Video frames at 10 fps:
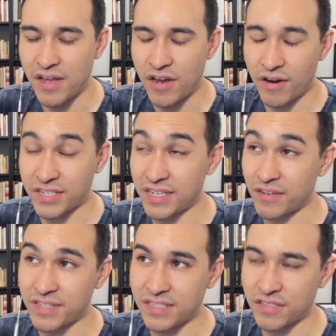or actually, no,
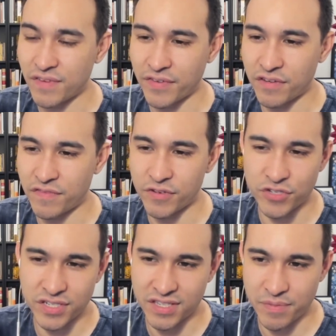didn't survive a confusion,
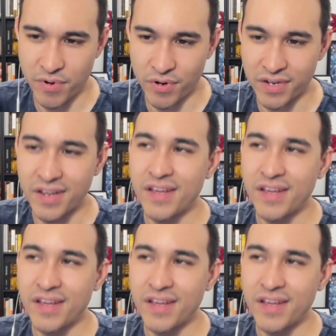just the opponent...